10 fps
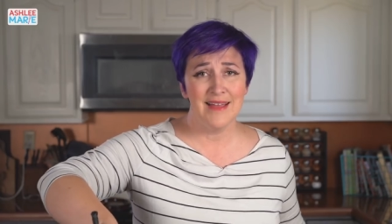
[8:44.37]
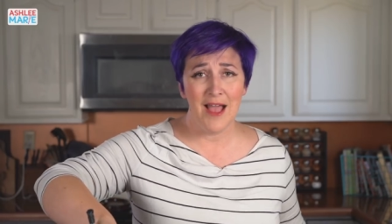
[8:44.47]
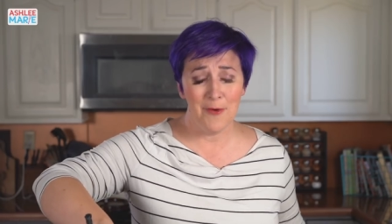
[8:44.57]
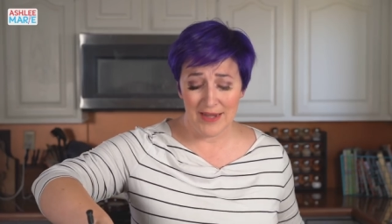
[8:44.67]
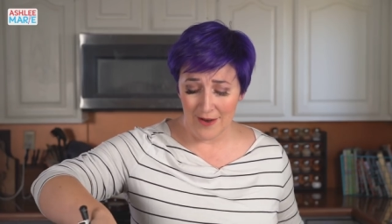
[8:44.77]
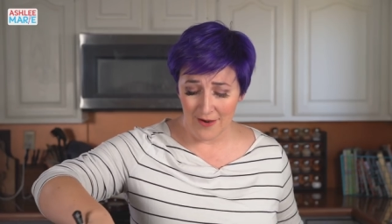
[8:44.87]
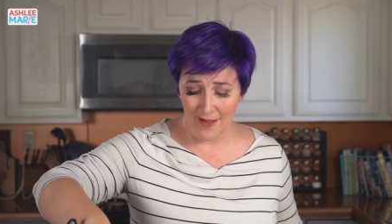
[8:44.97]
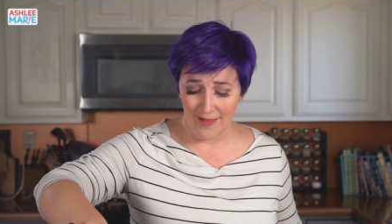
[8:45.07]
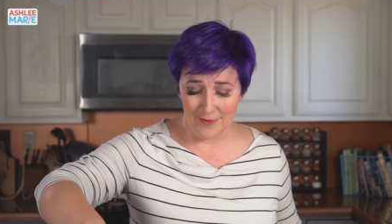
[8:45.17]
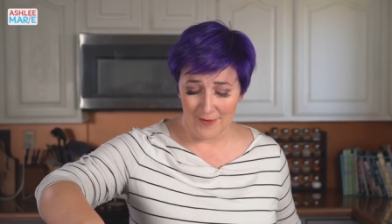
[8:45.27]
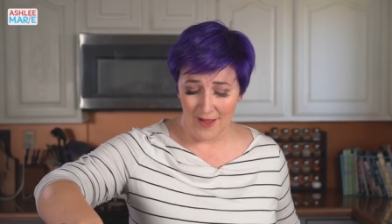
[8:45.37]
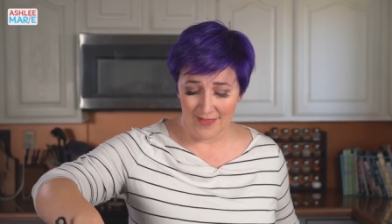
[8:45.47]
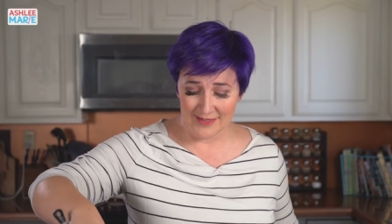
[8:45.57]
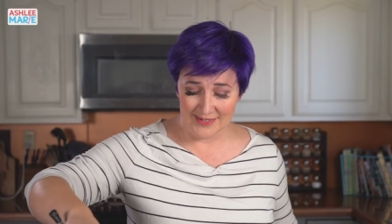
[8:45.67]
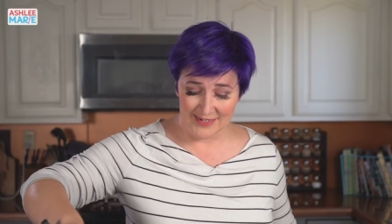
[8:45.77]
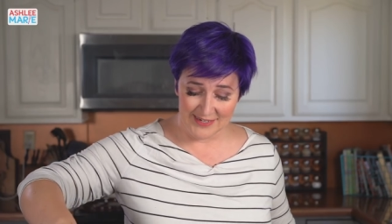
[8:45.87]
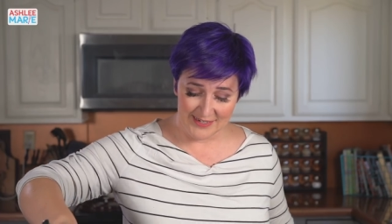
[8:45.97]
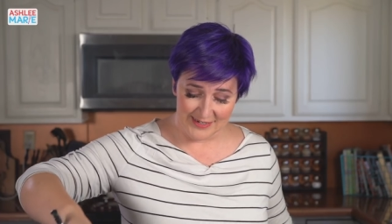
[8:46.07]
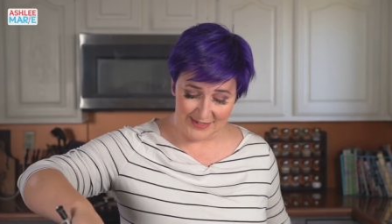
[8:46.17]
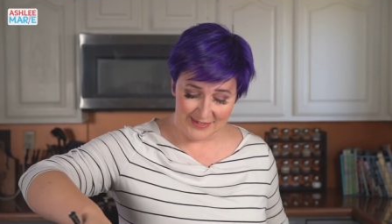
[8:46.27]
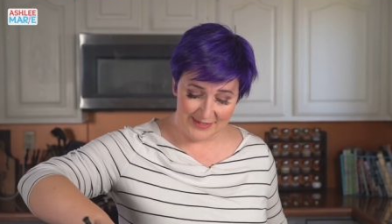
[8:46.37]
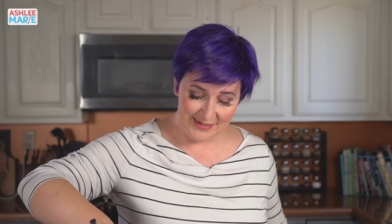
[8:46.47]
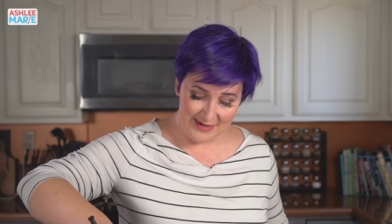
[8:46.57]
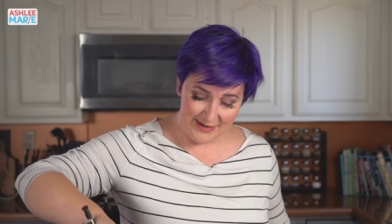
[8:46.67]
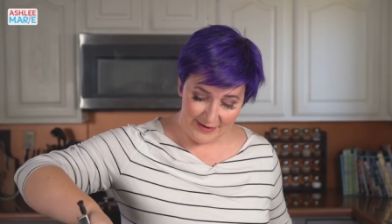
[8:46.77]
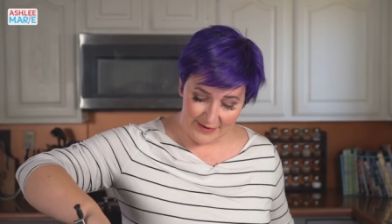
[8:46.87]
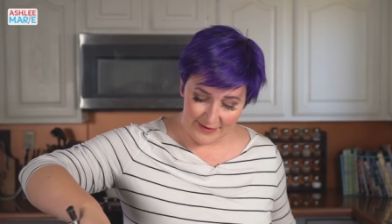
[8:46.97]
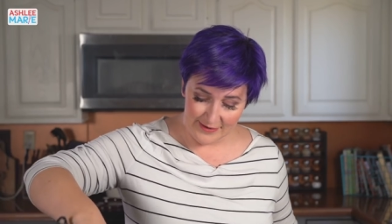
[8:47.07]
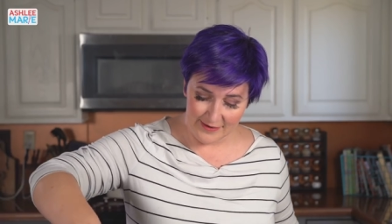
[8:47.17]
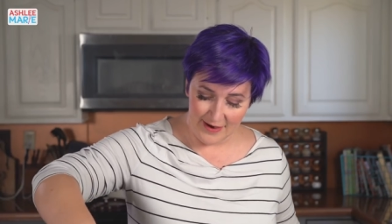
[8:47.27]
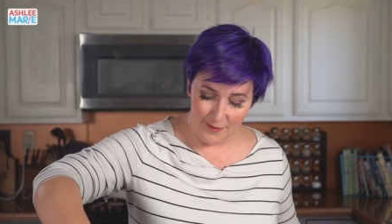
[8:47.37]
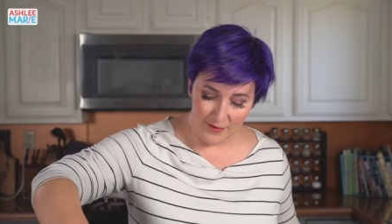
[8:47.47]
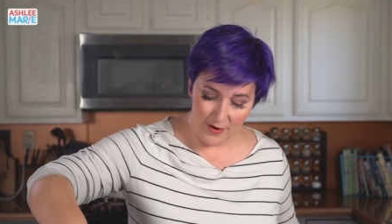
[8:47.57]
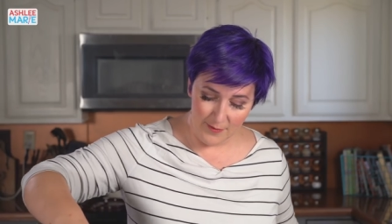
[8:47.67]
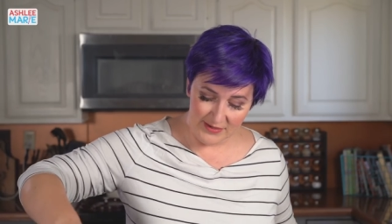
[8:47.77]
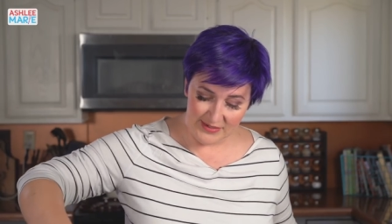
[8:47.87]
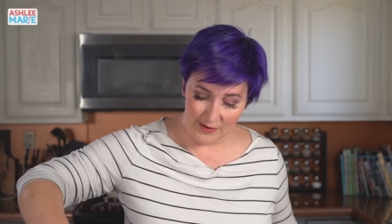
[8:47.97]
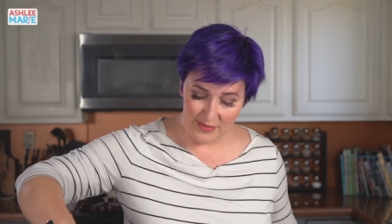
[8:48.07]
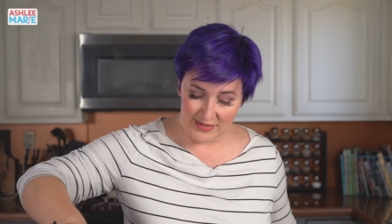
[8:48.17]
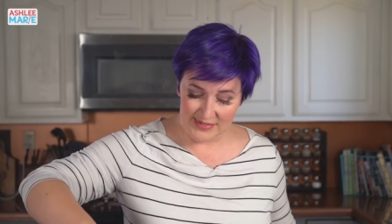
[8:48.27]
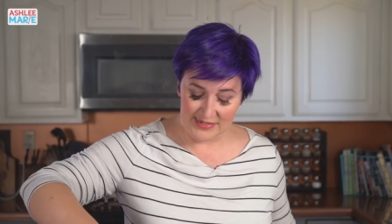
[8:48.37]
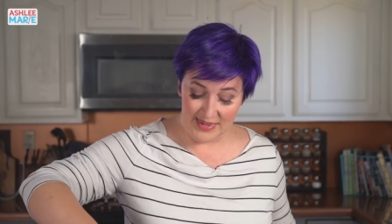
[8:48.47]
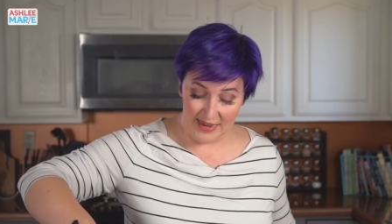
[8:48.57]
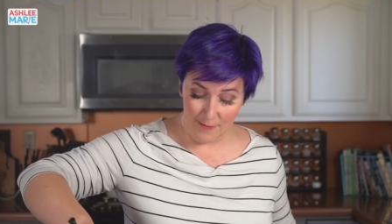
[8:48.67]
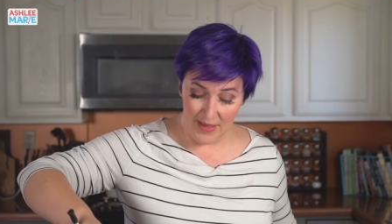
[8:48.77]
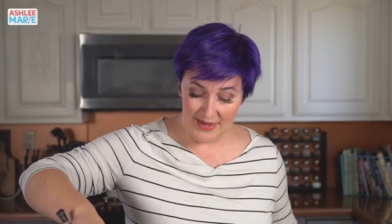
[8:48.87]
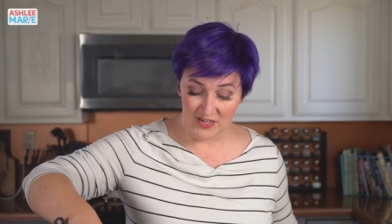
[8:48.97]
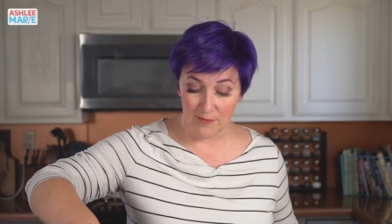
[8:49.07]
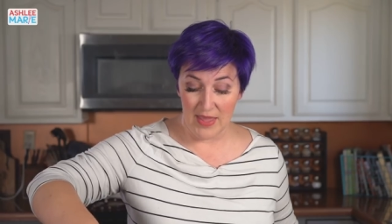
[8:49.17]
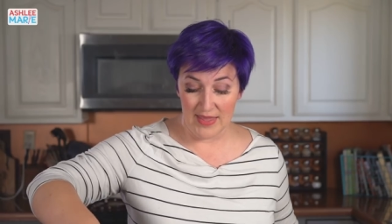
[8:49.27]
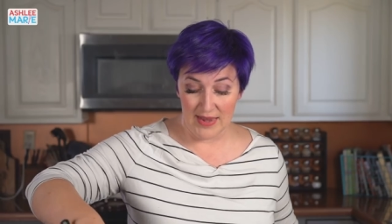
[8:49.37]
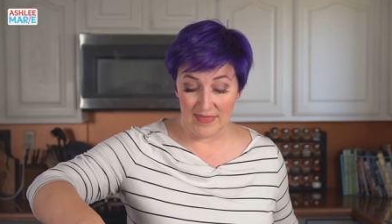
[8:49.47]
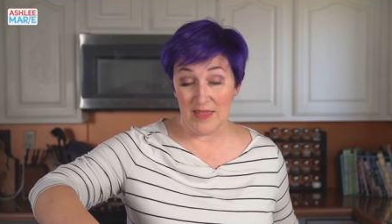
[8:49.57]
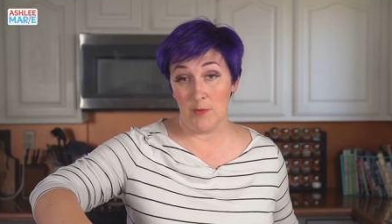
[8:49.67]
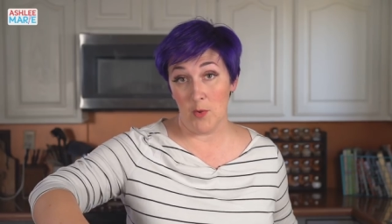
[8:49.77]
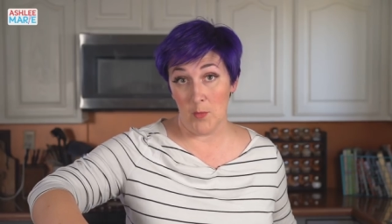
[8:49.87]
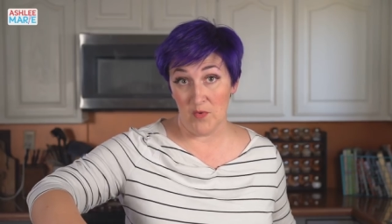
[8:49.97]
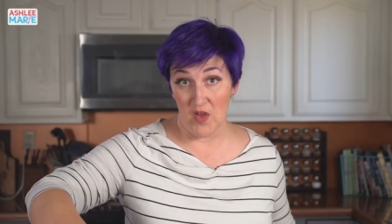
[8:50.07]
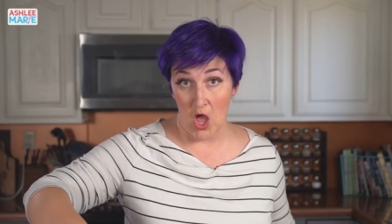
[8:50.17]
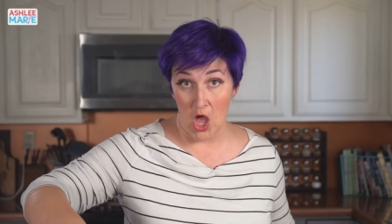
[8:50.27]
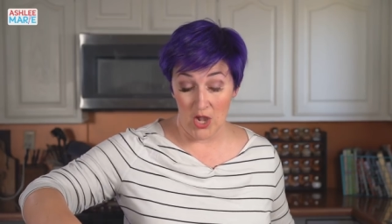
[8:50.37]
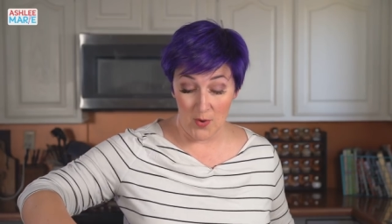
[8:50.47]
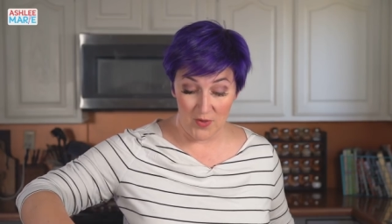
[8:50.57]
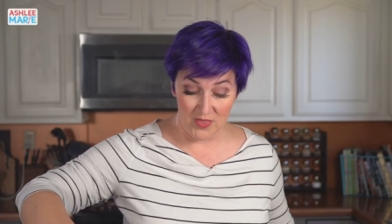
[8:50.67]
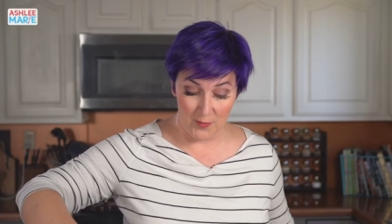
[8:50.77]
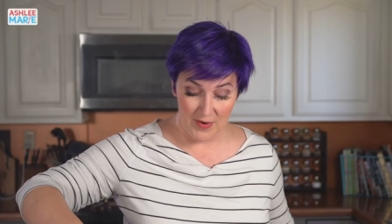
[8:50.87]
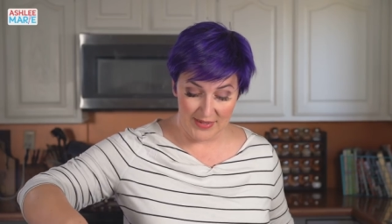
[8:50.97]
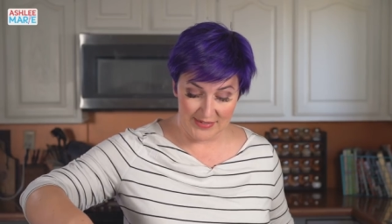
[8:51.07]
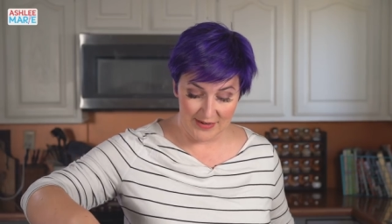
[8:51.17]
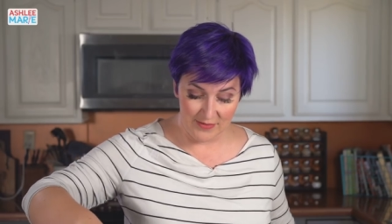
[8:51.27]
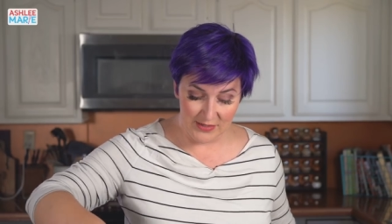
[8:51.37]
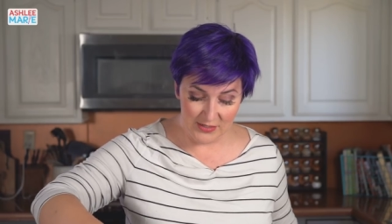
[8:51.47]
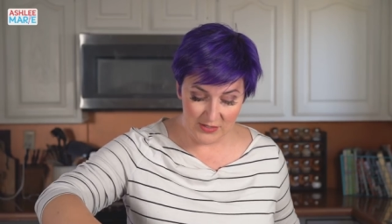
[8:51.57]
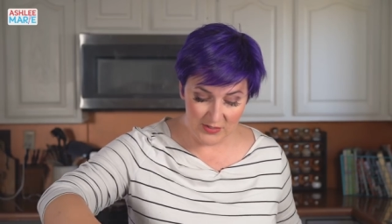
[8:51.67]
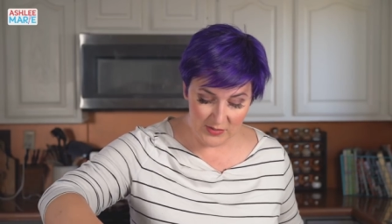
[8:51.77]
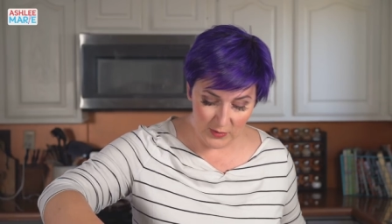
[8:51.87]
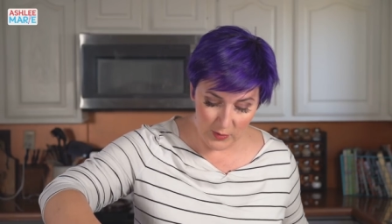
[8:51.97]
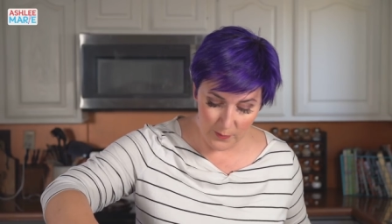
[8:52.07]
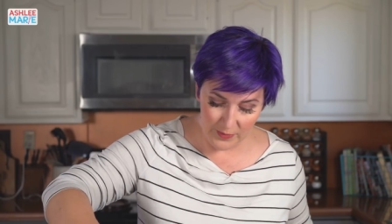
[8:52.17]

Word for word: I want to hear it all. I want all the suggestions. All right, we're almost done with this second batch of bacon, and then we will move on with the rest of the soup.